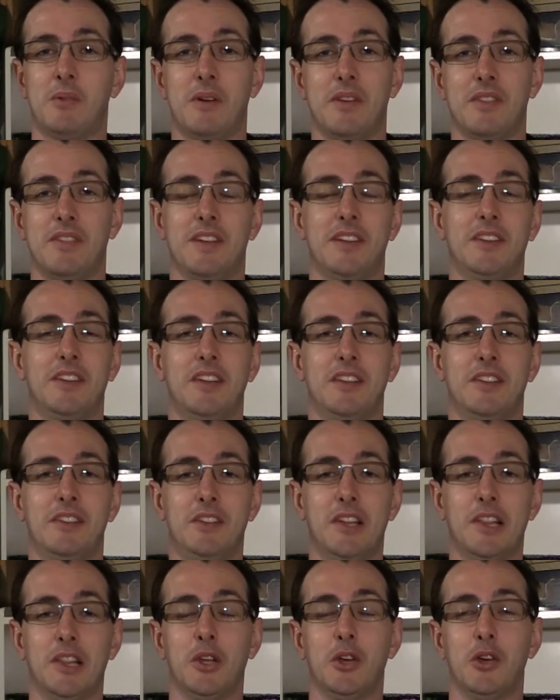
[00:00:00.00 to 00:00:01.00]
one thing you,
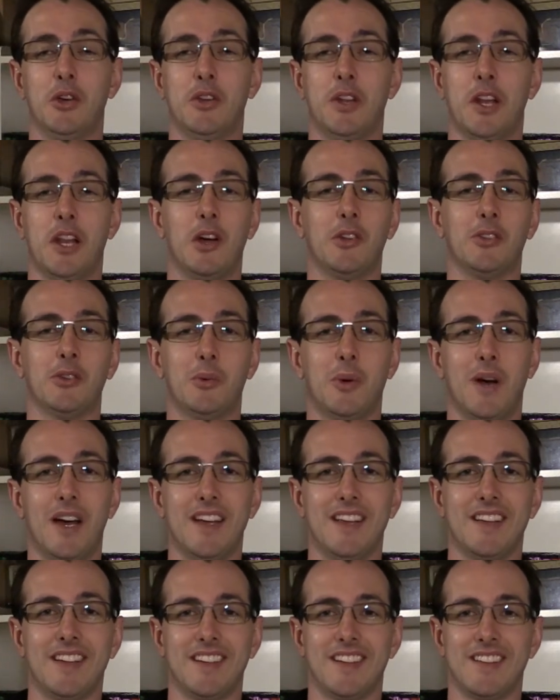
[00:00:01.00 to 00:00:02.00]
you learn along the
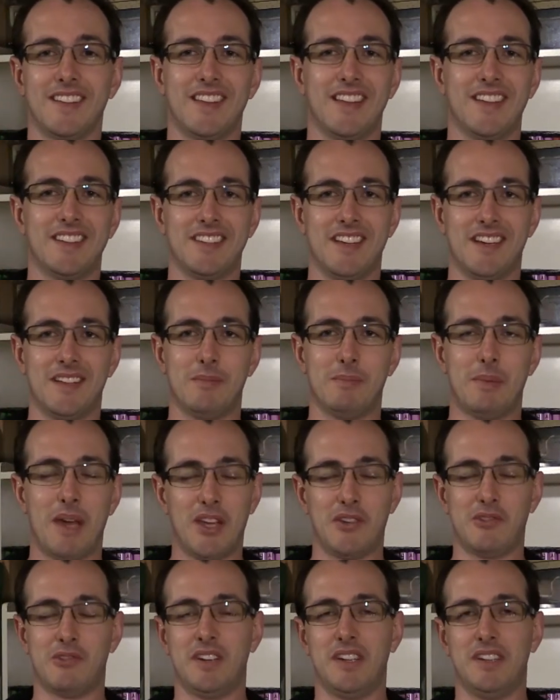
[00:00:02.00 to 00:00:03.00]
way is that
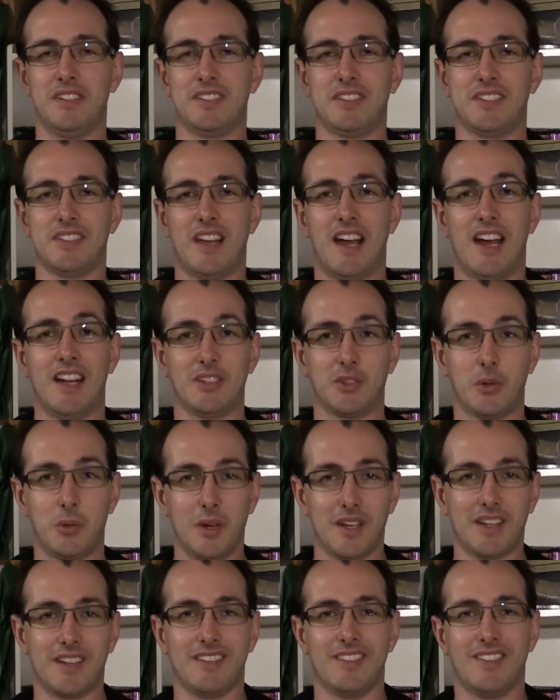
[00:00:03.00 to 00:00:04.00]
batteries aren't
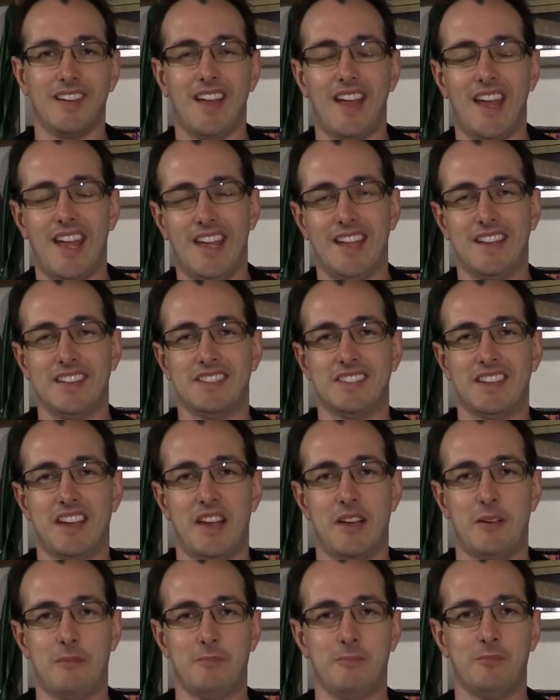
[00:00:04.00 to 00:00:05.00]
quick, and
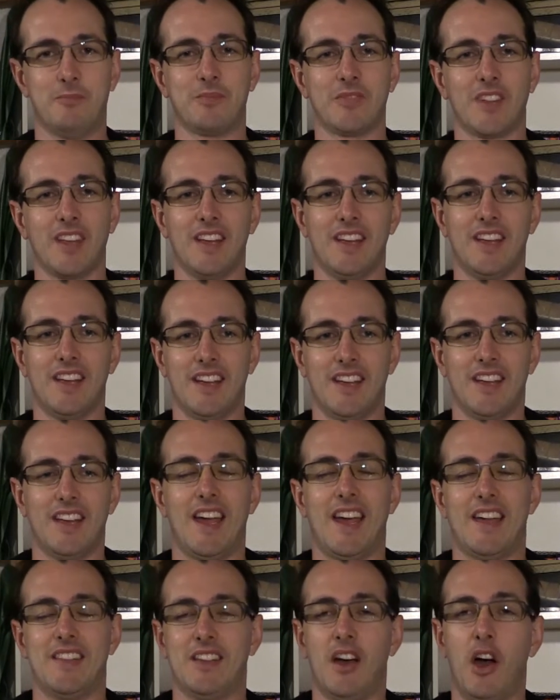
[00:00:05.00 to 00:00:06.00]
um,
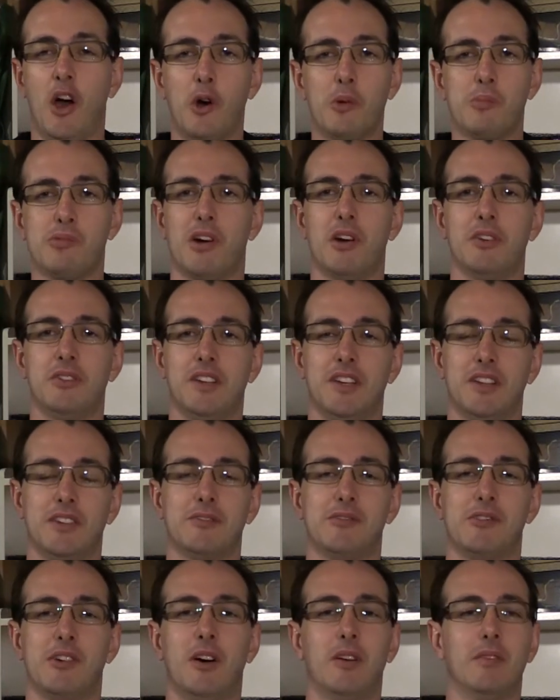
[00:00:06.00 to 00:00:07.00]
and the whole
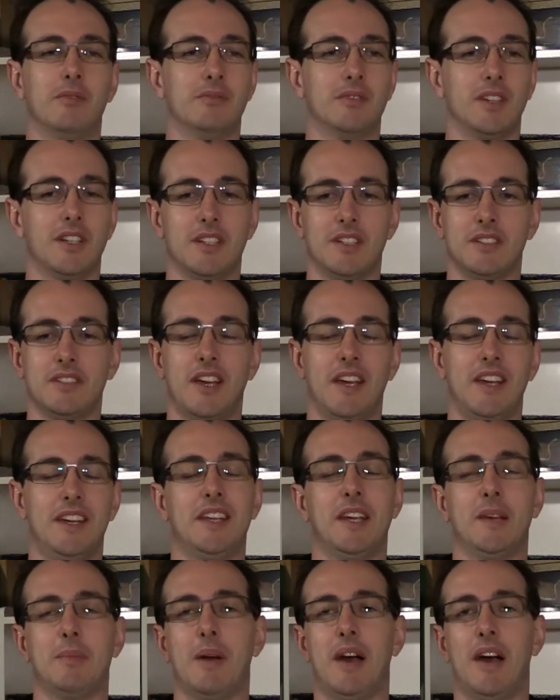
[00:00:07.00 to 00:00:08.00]
process from
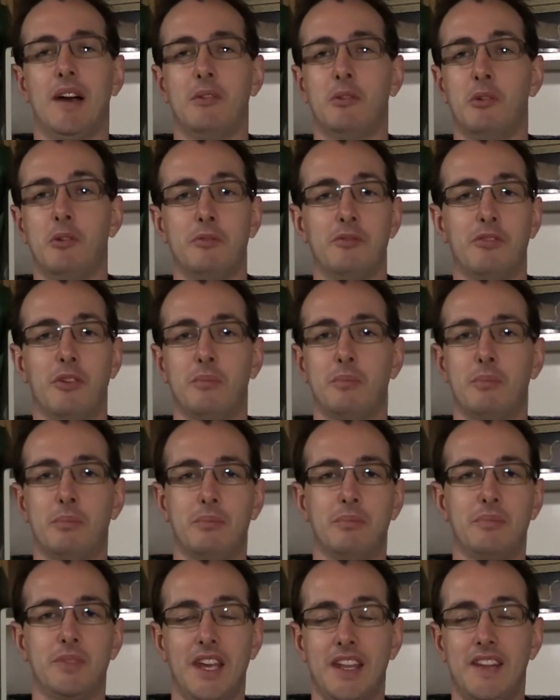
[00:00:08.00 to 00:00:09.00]
taking apart or from
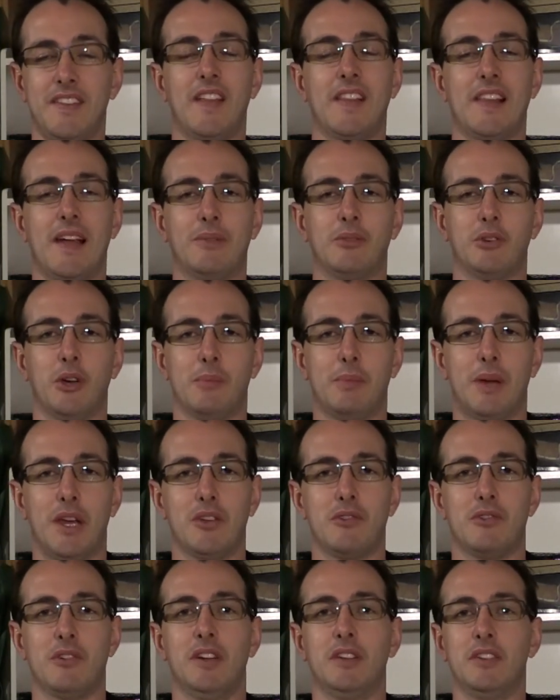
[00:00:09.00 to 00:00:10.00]
getting a laptop
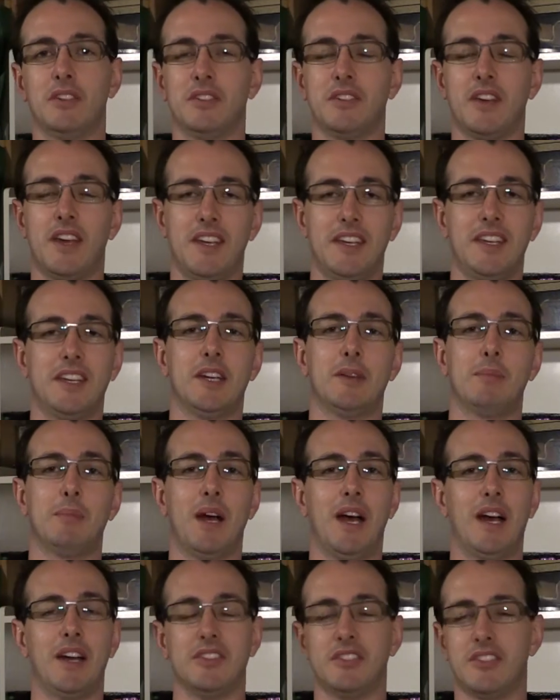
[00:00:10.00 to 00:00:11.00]
battery to taking it
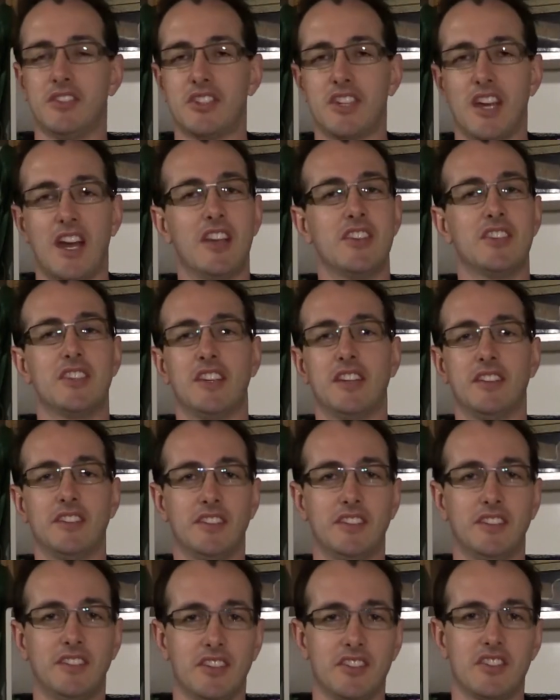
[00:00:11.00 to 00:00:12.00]
apart to charging it
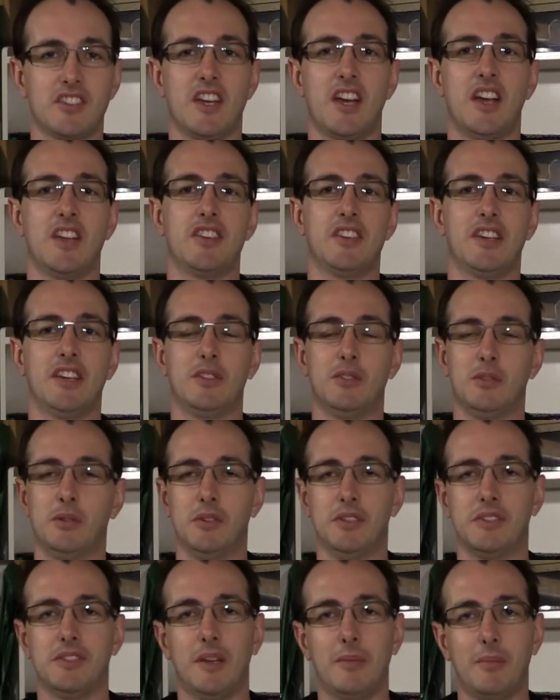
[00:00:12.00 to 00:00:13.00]
to discharging it
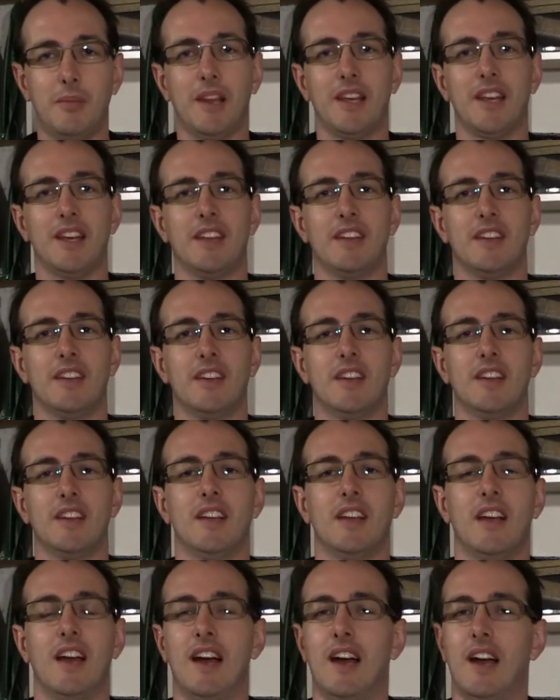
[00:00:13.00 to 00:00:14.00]
to assembling it
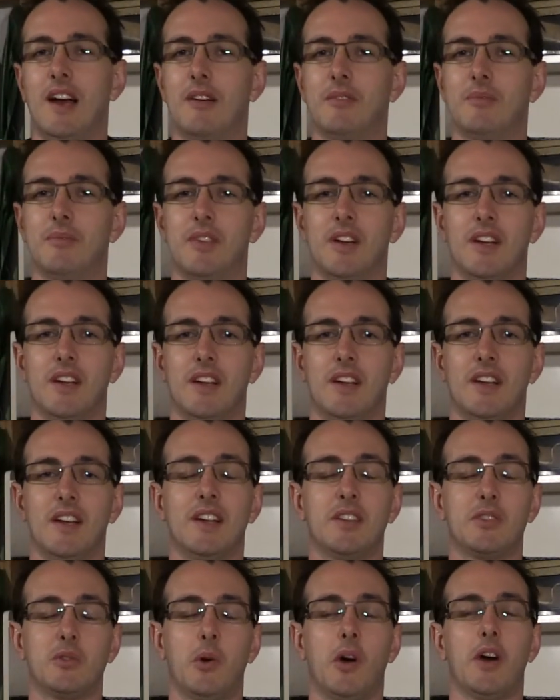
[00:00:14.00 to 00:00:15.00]
um,
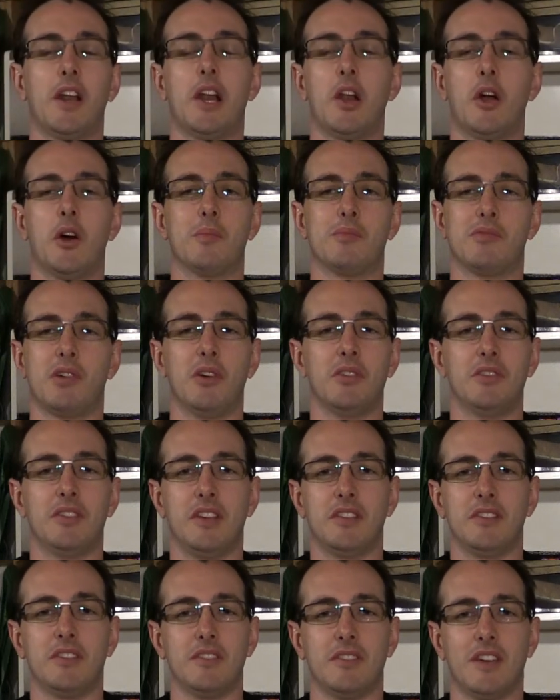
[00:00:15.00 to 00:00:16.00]
is quite a long
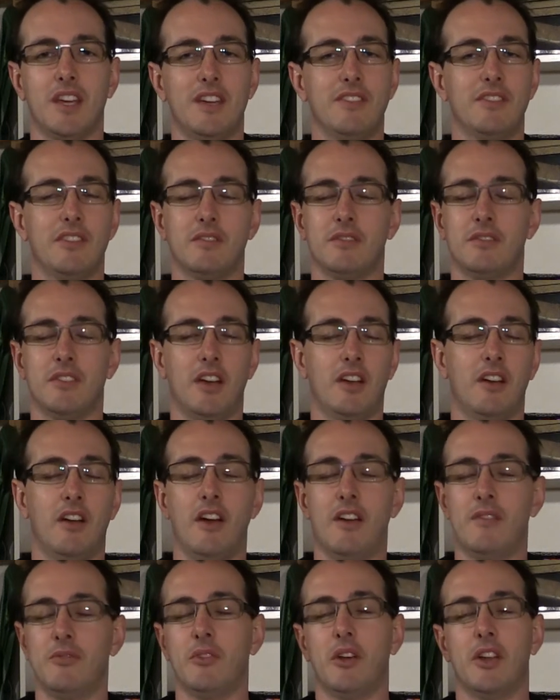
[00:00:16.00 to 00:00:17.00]
process. Even and
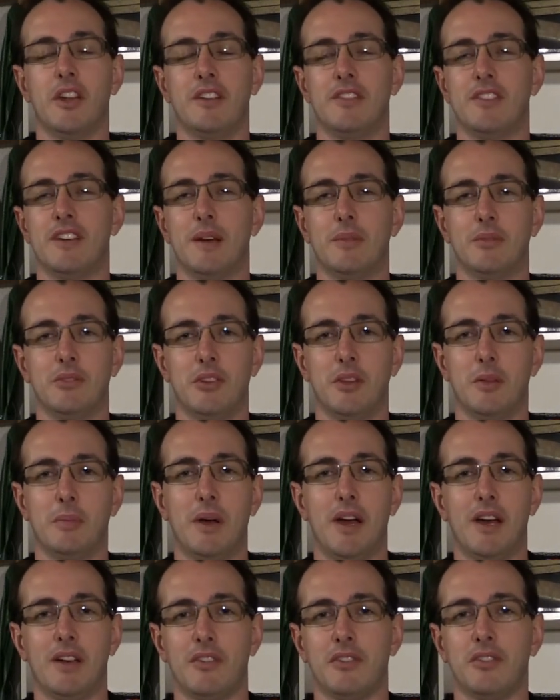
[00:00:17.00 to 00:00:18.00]
I'm not even up to the
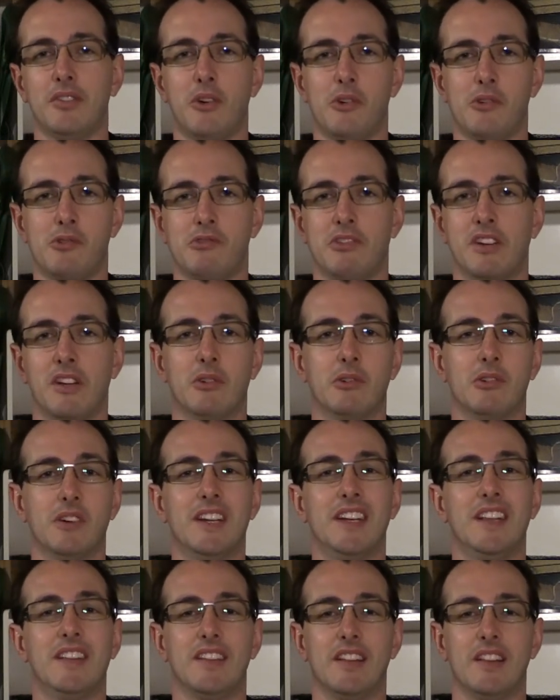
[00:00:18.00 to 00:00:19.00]
part of soldering
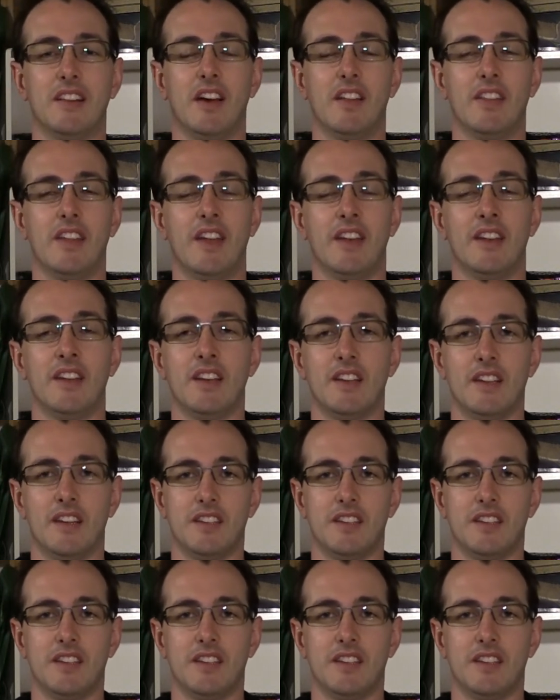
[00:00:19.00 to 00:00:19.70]
or anything like that.